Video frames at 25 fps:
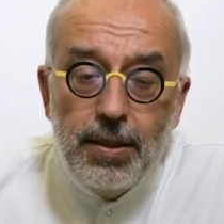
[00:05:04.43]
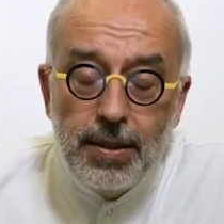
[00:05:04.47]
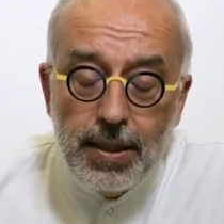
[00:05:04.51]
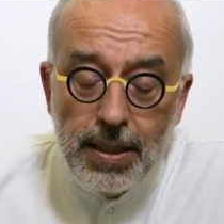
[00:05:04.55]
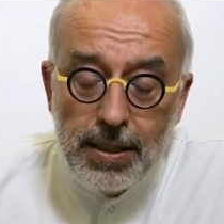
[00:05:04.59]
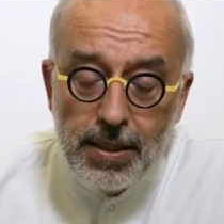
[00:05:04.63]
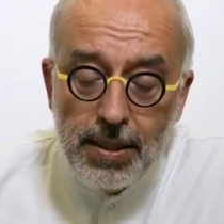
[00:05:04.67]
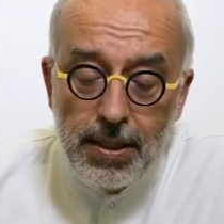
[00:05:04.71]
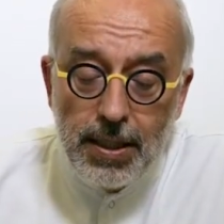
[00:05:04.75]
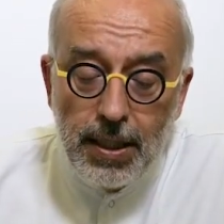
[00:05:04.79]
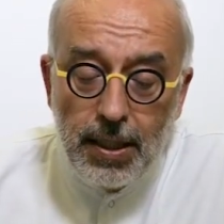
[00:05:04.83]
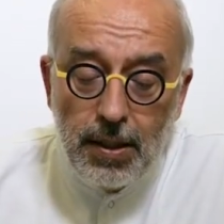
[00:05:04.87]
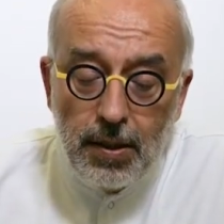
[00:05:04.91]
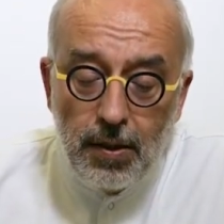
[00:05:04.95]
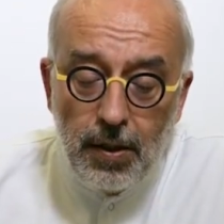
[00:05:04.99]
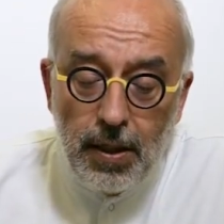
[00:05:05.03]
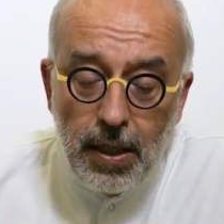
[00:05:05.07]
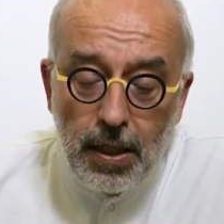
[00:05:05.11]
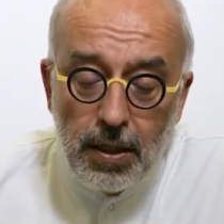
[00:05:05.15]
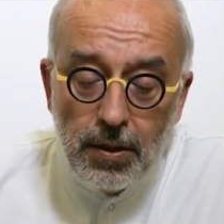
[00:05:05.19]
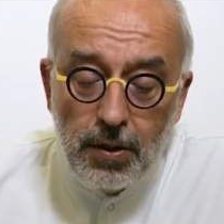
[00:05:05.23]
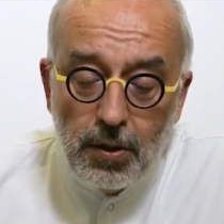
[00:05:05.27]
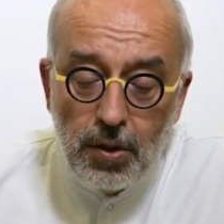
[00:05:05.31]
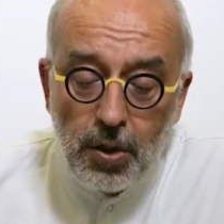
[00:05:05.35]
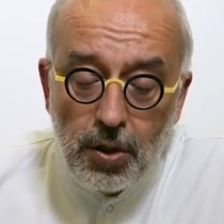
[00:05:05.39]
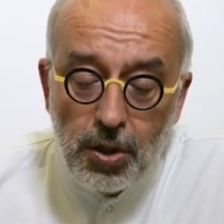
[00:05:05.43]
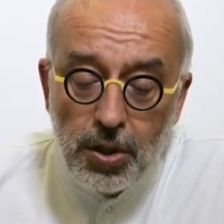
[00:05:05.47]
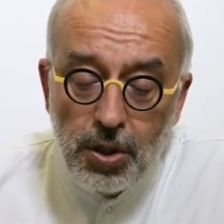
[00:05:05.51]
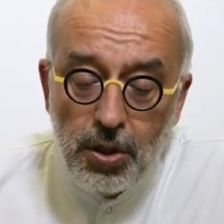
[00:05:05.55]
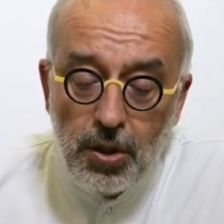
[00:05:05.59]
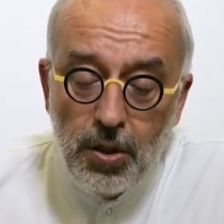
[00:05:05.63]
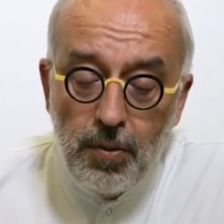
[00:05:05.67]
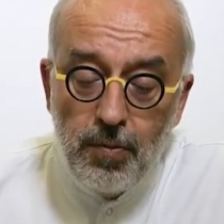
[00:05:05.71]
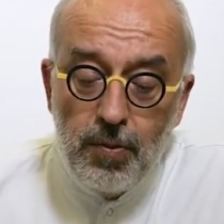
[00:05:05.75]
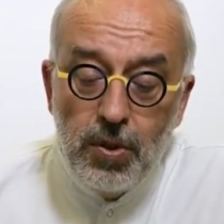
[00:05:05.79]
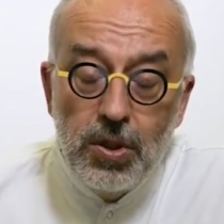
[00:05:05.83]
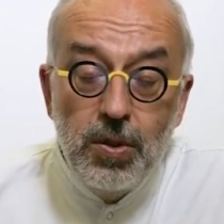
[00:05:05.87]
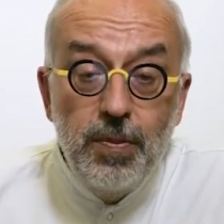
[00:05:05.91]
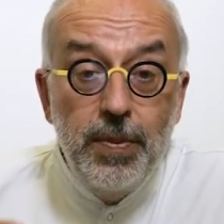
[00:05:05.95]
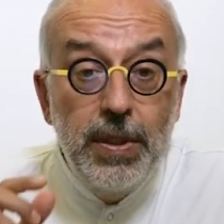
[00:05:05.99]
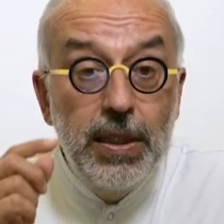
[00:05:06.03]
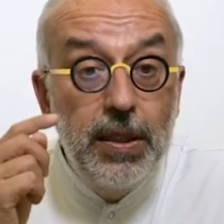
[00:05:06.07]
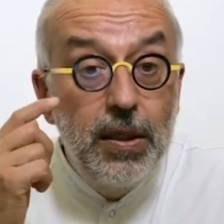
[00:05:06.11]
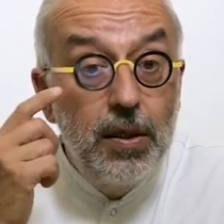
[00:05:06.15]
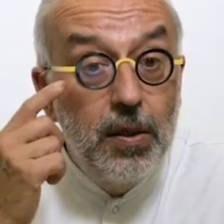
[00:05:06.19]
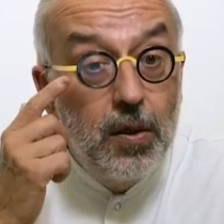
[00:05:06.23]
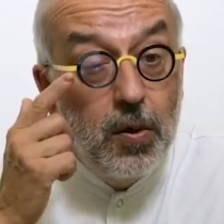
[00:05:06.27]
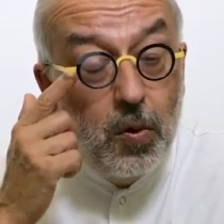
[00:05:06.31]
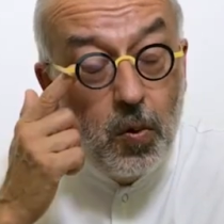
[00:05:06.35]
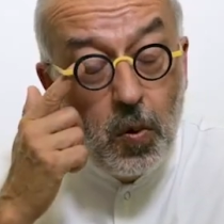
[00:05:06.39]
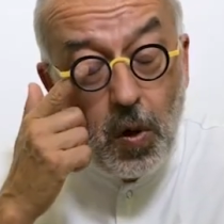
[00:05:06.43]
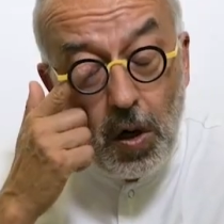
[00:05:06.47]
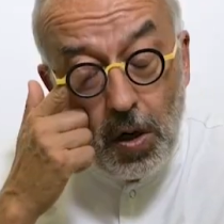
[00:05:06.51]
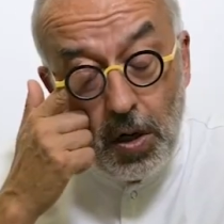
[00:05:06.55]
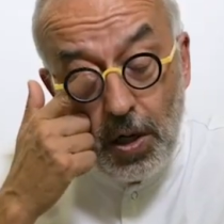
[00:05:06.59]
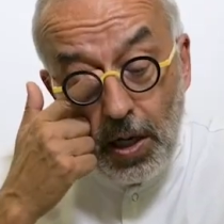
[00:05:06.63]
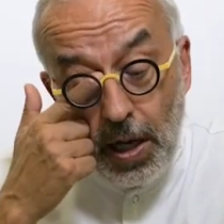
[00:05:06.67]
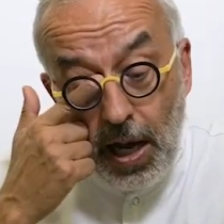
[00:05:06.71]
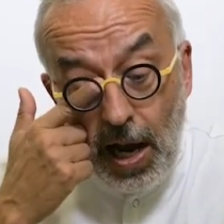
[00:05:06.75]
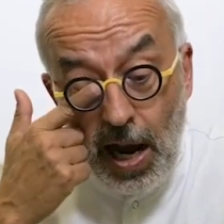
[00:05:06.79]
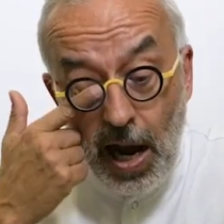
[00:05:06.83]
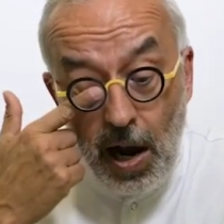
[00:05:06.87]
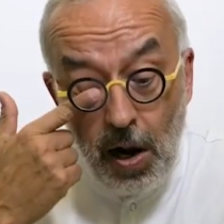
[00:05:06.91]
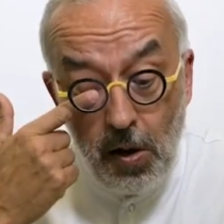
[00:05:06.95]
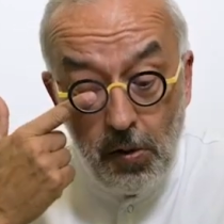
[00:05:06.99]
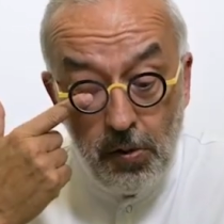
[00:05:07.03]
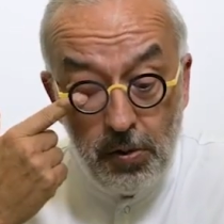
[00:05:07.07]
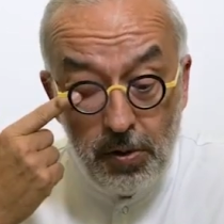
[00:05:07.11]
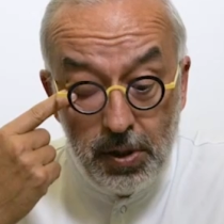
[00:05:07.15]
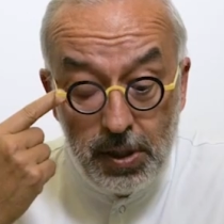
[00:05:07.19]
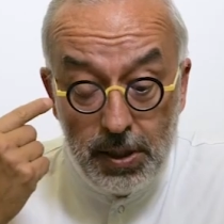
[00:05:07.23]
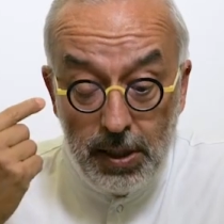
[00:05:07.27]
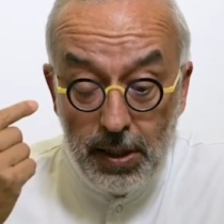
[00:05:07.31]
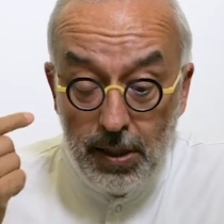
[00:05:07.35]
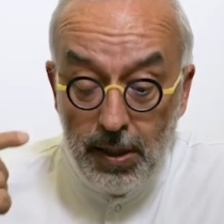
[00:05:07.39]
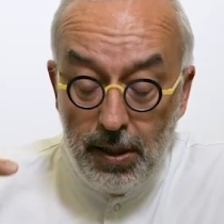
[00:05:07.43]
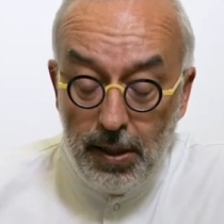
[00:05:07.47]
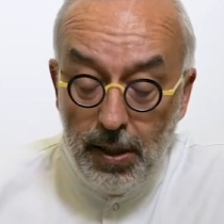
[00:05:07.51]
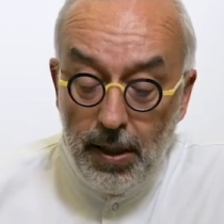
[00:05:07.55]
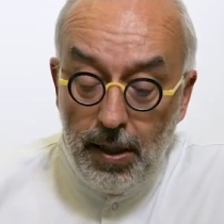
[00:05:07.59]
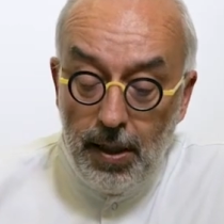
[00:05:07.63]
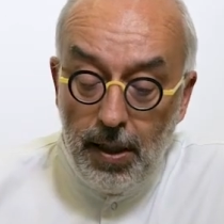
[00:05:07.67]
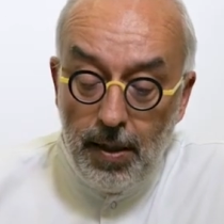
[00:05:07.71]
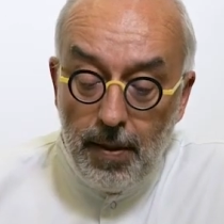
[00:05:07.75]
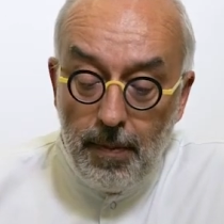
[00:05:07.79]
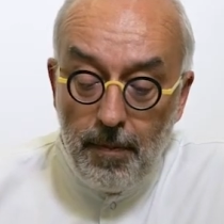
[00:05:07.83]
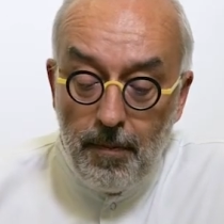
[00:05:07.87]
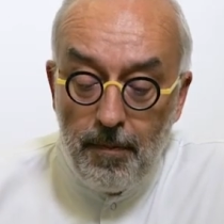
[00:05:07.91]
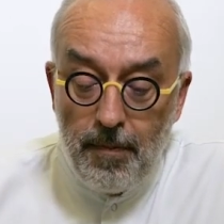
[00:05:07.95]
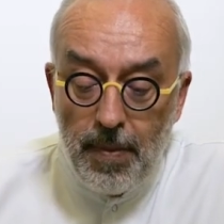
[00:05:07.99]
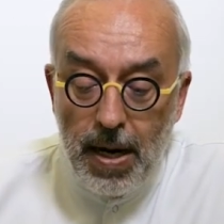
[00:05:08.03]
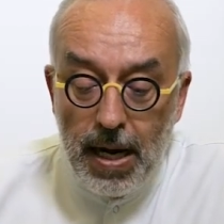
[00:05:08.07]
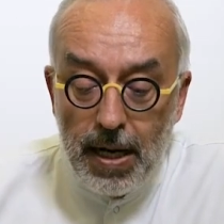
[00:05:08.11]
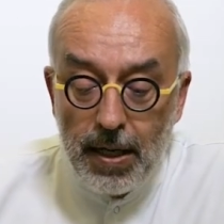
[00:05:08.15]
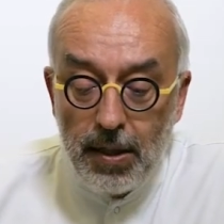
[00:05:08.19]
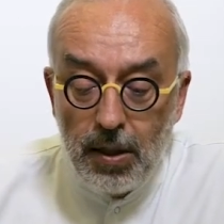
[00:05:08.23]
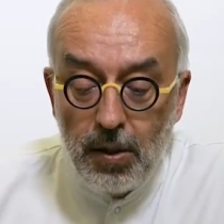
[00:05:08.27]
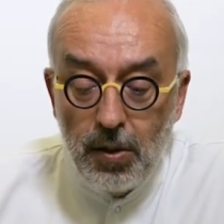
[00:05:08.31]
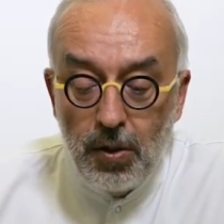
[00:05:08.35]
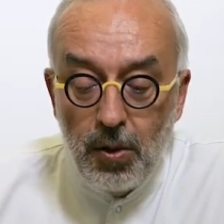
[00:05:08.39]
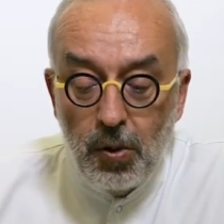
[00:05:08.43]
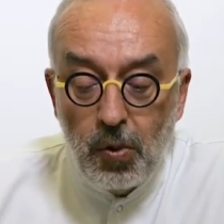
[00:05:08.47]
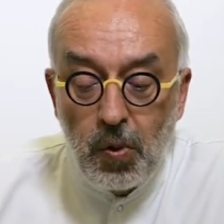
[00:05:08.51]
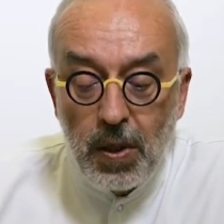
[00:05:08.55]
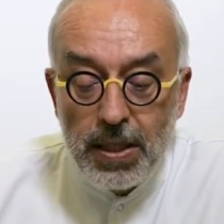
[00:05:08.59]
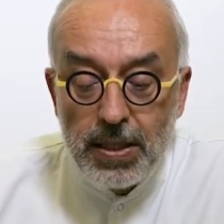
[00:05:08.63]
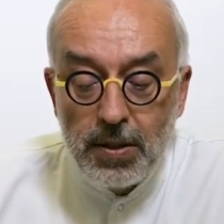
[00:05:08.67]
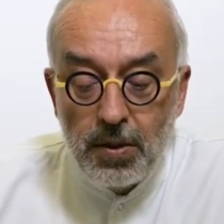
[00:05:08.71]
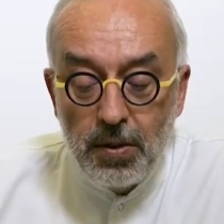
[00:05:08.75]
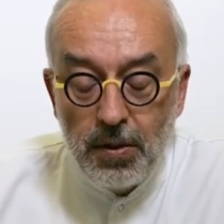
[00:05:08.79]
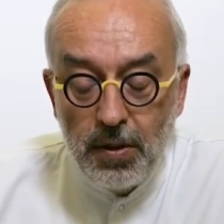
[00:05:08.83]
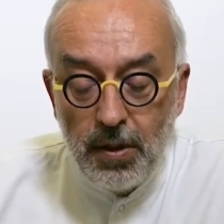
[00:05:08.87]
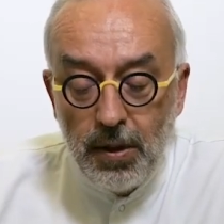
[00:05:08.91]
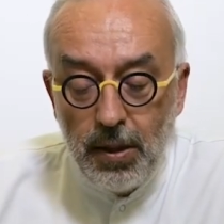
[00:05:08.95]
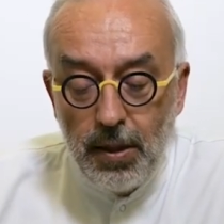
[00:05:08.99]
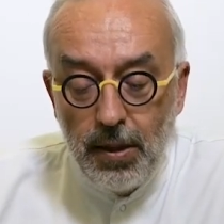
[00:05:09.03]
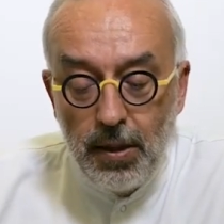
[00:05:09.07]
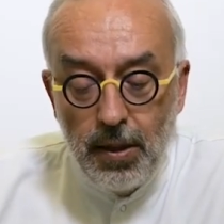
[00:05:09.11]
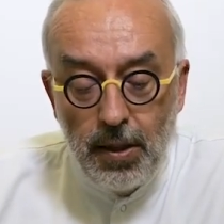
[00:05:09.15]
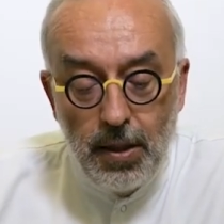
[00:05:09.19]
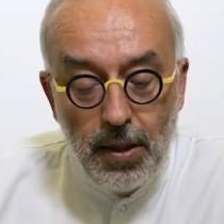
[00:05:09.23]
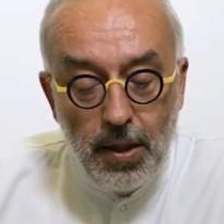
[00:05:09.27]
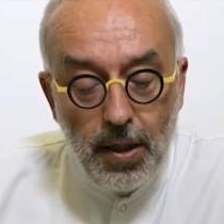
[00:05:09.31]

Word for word: Testicular torsion must be ruled out by ultrasound,